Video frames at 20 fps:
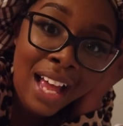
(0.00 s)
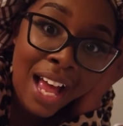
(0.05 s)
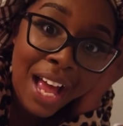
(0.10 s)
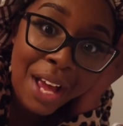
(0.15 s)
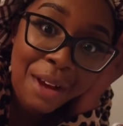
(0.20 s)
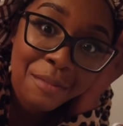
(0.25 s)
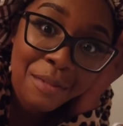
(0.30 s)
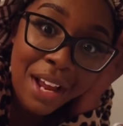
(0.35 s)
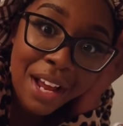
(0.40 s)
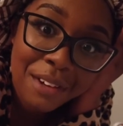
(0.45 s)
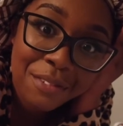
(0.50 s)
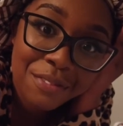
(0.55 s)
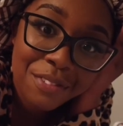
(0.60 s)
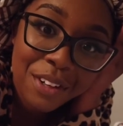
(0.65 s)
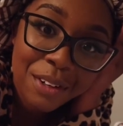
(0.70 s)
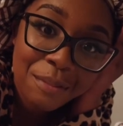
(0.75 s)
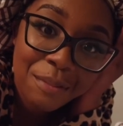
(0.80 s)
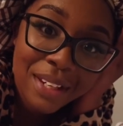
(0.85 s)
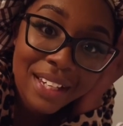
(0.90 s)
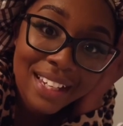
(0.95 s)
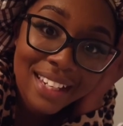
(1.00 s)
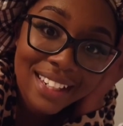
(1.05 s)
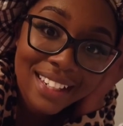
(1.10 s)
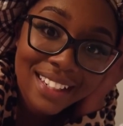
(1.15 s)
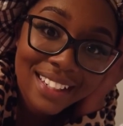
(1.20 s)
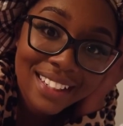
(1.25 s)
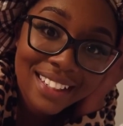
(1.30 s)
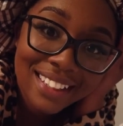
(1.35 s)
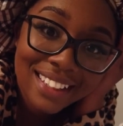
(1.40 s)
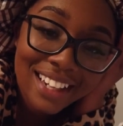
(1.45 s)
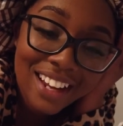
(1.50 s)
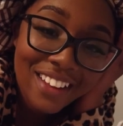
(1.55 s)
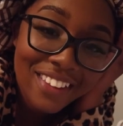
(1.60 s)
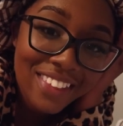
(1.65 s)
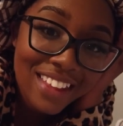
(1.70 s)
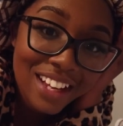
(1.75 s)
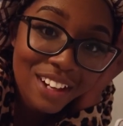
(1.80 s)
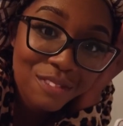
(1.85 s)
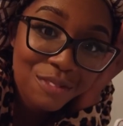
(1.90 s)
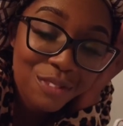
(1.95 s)
I'm not from here. Y'all
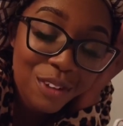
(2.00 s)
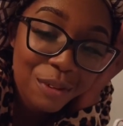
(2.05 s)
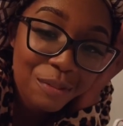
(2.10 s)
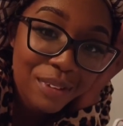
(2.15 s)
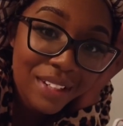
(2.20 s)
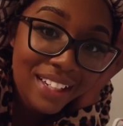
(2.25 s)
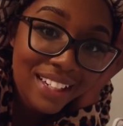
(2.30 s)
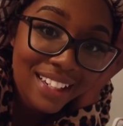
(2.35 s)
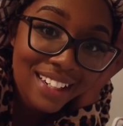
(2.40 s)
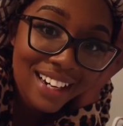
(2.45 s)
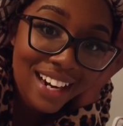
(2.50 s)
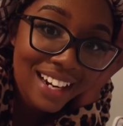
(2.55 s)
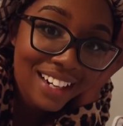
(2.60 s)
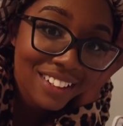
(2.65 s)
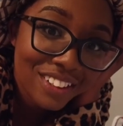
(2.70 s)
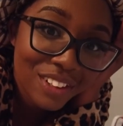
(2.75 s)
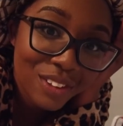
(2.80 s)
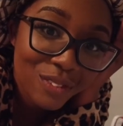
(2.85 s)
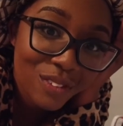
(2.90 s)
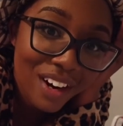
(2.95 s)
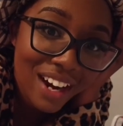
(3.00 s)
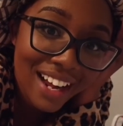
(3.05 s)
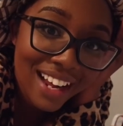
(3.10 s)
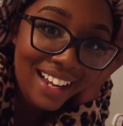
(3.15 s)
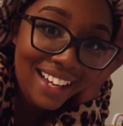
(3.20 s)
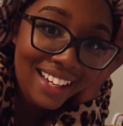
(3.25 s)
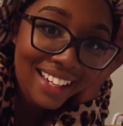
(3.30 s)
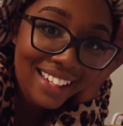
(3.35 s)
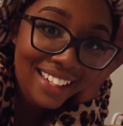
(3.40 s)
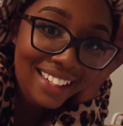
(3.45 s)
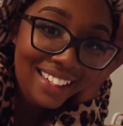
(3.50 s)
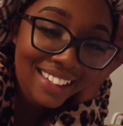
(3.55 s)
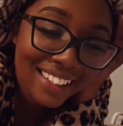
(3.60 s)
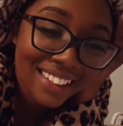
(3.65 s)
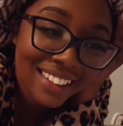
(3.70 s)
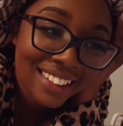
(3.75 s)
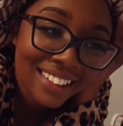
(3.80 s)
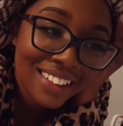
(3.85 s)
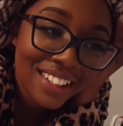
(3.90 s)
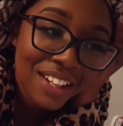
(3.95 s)
think I'm from here. I don't know
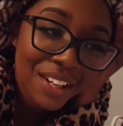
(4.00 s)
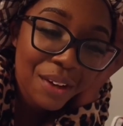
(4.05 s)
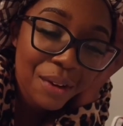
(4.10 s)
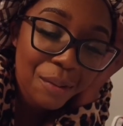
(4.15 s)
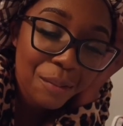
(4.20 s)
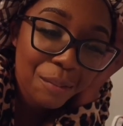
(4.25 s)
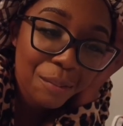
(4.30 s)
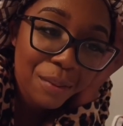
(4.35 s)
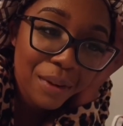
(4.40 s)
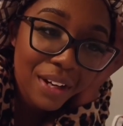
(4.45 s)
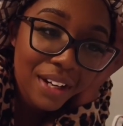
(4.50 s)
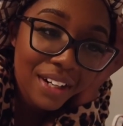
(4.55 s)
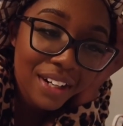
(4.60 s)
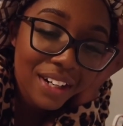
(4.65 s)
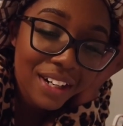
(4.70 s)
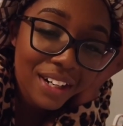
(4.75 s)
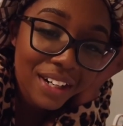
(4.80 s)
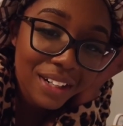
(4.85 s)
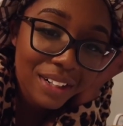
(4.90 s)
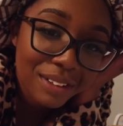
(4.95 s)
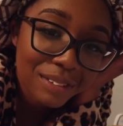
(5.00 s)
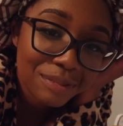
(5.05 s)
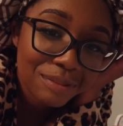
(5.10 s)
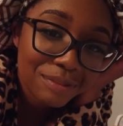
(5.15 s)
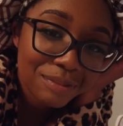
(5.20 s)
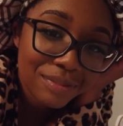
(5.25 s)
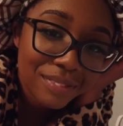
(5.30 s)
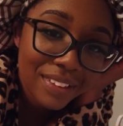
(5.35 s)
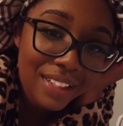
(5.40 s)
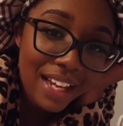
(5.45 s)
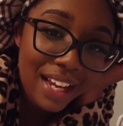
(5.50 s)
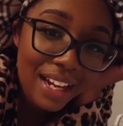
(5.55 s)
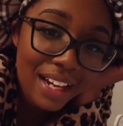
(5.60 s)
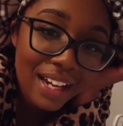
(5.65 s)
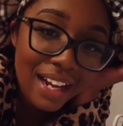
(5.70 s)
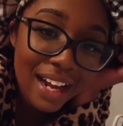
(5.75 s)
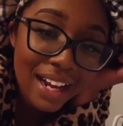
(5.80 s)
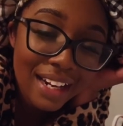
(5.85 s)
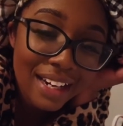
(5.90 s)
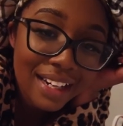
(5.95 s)
why. But, um, yeah,
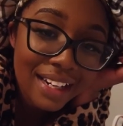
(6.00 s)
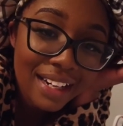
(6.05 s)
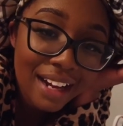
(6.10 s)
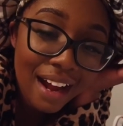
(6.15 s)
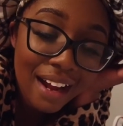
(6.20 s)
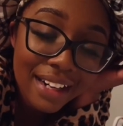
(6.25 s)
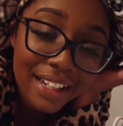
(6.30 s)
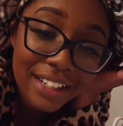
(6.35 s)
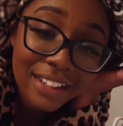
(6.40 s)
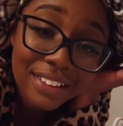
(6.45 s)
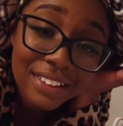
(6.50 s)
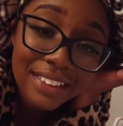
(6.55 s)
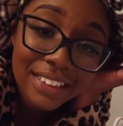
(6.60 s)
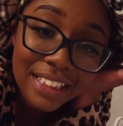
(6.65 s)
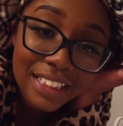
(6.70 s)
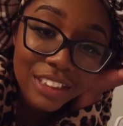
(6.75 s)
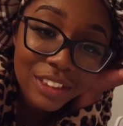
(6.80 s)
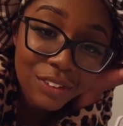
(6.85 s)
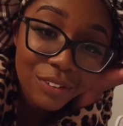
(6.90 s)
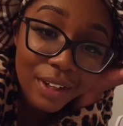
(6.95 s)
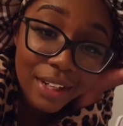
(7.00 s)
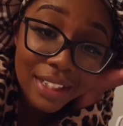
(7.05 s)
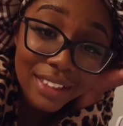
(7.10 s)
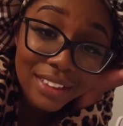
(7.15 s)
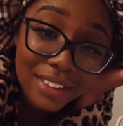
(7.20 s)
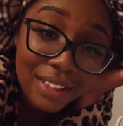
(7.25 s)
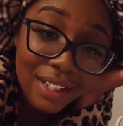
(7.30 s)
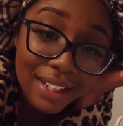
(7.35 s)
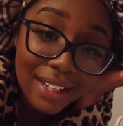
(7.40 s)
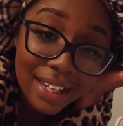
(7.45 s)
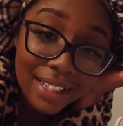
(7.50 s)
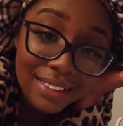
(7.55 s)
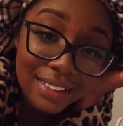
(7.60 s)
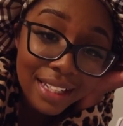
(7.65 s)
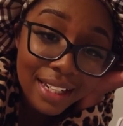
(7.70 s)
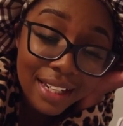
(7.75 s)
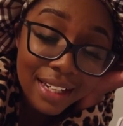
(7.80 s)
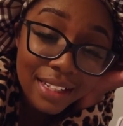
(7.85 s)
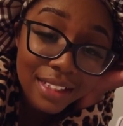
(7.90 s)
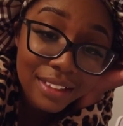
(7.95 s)
I got here in sixth grade, so I guess I
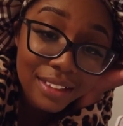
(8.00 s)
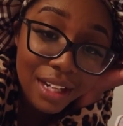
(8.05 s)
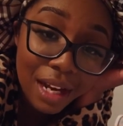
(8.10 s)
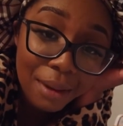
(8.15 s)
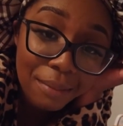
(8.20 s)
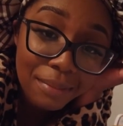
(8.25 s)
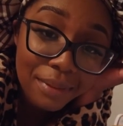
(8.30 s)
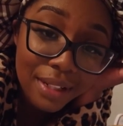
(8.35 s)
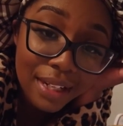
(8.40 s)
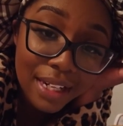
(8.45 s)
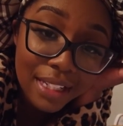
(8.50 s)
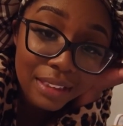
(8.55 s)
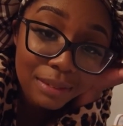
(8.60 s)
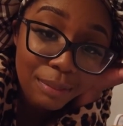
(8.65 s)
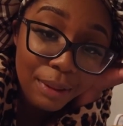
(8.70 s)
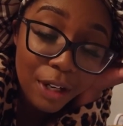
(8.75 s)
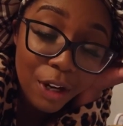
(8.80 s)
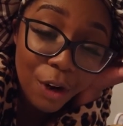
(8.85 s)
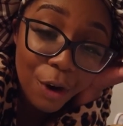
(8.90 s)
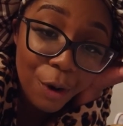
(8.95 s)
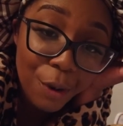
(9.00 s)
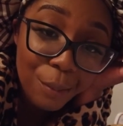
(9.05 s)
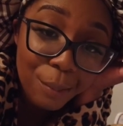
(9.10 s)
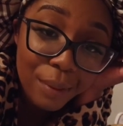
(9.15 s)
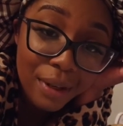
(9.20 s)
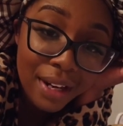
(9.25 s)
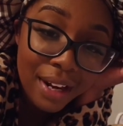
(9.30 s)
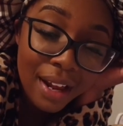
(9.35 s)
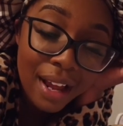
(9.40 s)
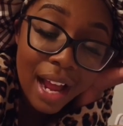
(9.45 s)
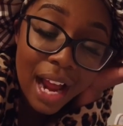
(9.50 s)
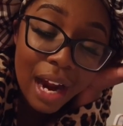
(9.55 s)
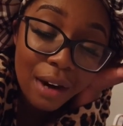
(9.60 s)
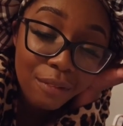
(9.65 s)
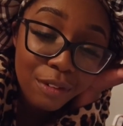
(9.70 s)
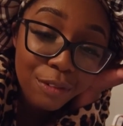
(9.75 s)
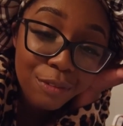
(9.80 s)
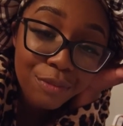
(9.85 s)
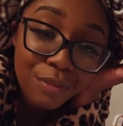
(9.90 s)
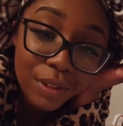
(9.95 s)
can adopt it as my home. But I
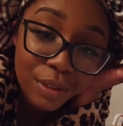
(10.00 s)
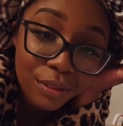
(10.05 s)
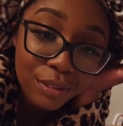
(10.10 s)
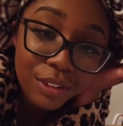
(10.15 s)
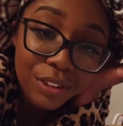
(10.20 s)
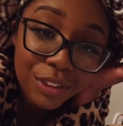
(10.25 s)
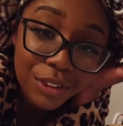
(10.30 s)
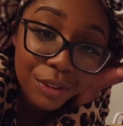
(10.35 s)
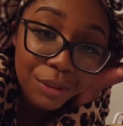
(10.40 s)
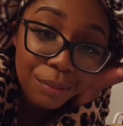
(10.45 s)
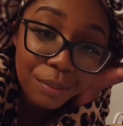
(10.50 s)
refuse to